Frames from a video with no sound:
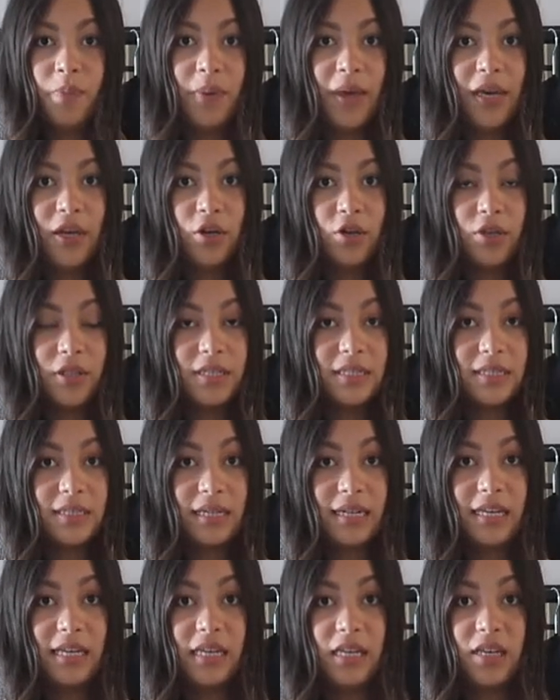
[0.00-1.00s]
big on the
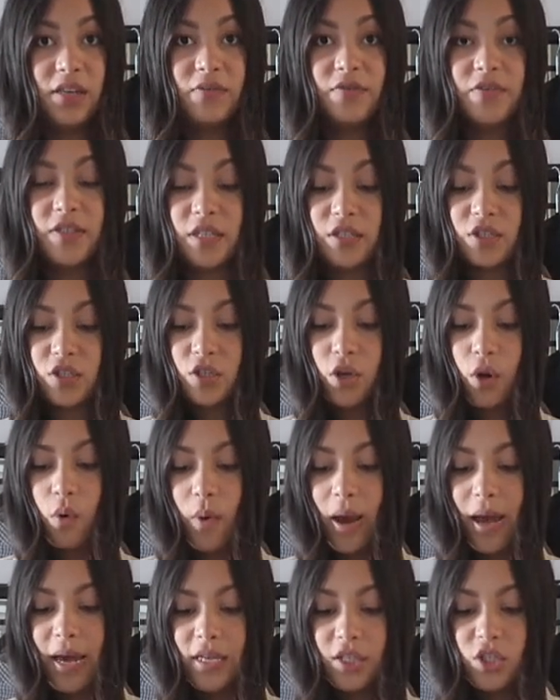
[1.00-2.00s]
sleeves,
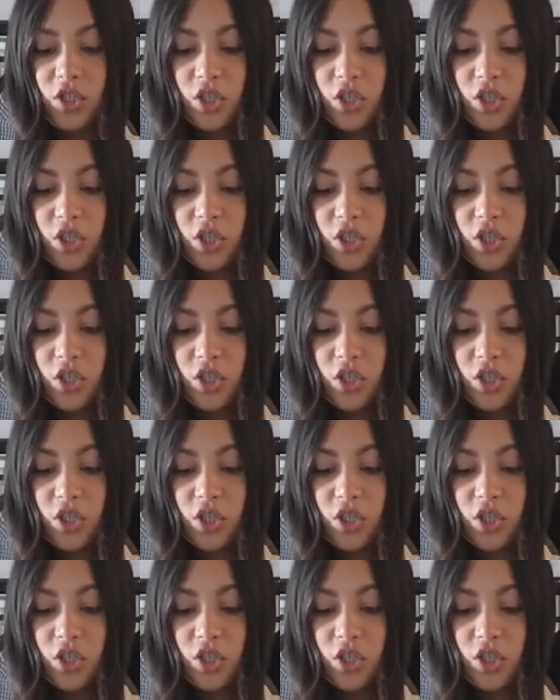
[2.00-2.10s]
so I